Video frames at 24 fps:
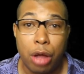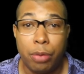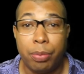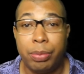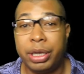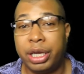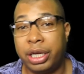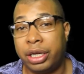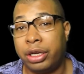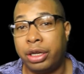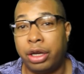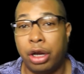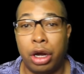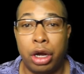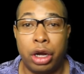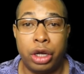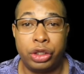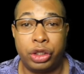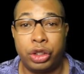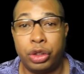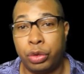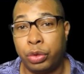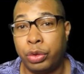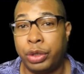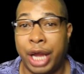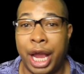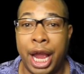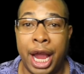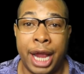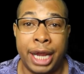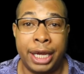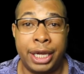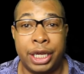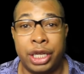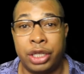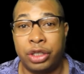because you
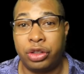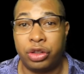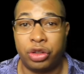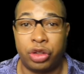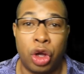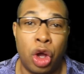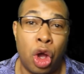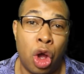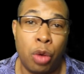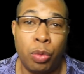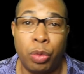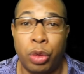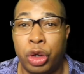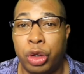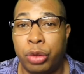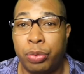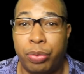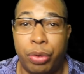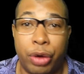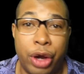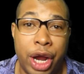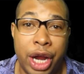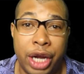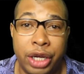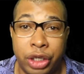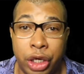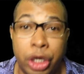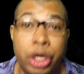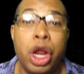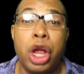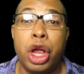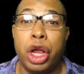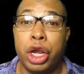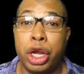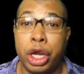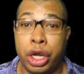can't get someone
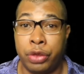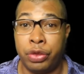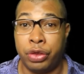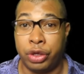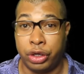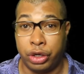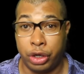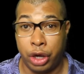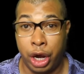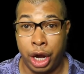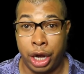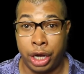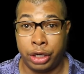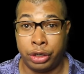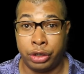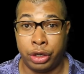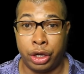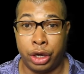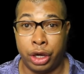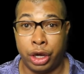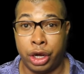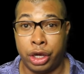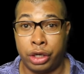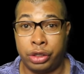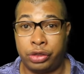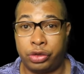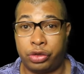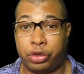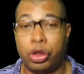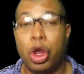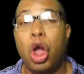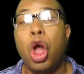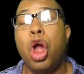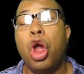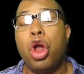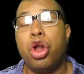pregnant in the
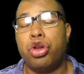anus.